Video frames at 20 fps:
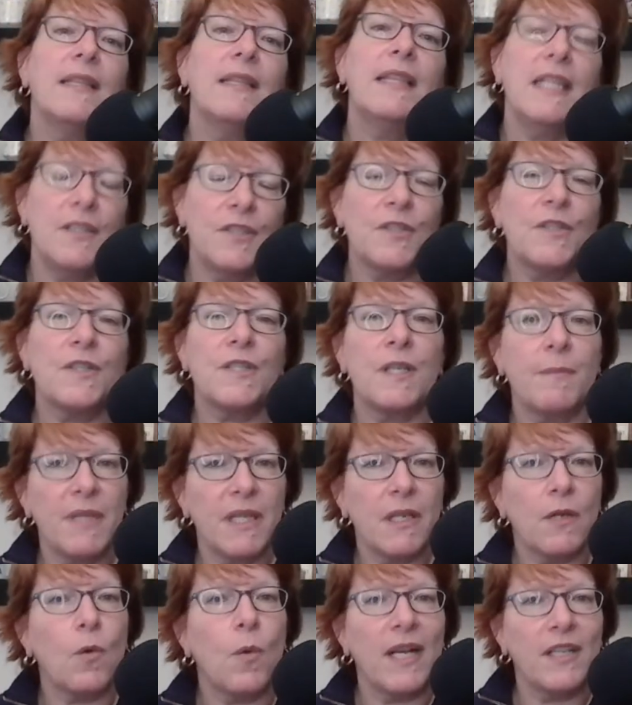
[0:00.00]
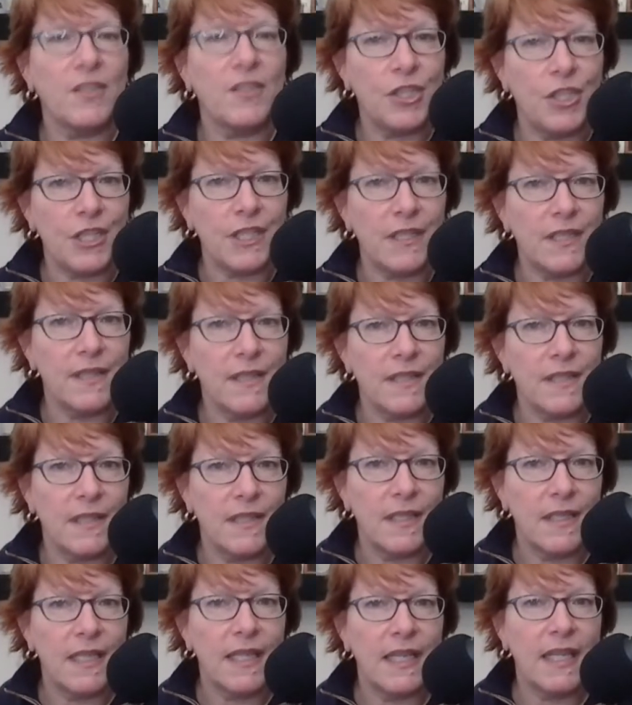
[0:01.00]
These are some of the questions
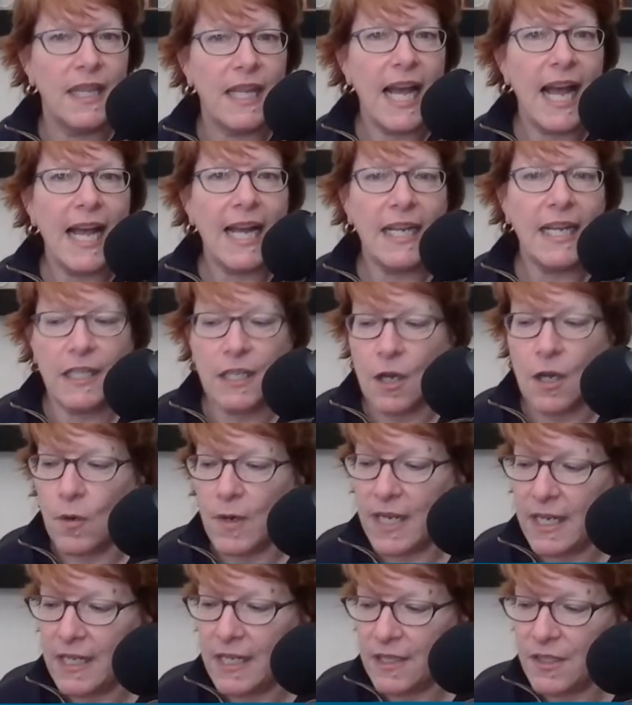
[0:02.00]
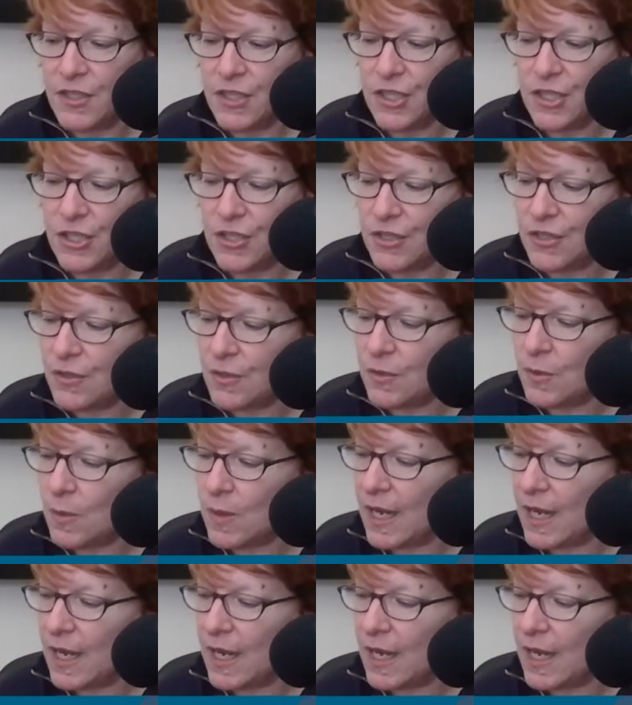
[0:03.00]
that go into